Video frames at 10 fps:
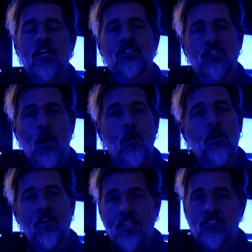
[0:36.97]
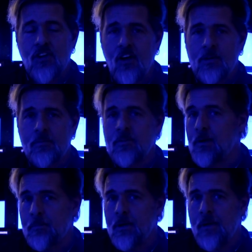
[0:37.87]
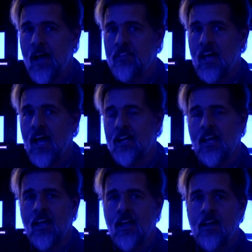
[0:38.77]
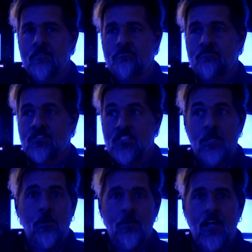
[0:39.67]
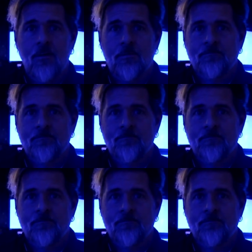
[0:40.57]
So let's talk a little bit about that and see where we go.